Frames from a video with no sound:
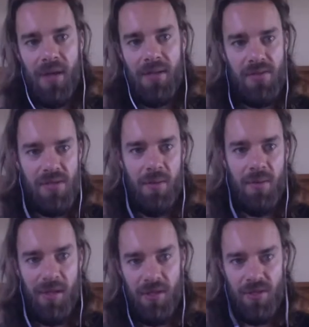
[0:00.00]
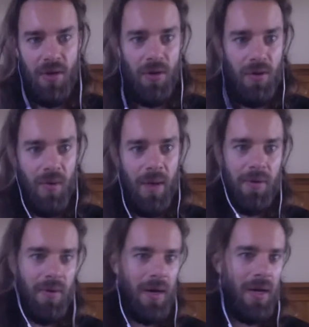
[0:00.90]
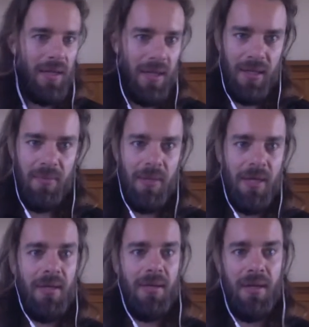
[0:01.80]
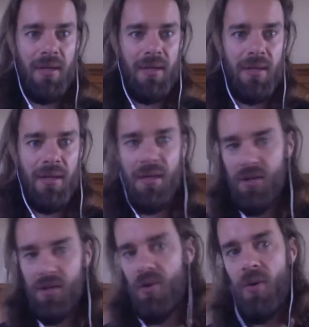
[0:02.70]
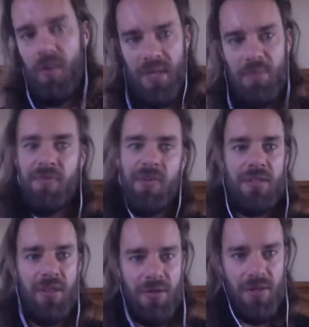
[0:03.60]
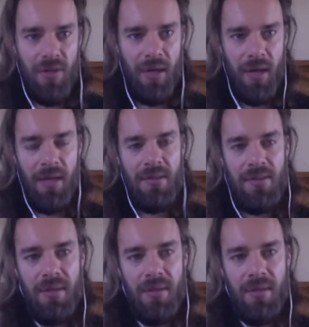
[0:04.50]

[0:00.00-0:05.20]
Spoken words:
somebody can just go to a web UI and like click a button and you know what type of risk you're insuring against.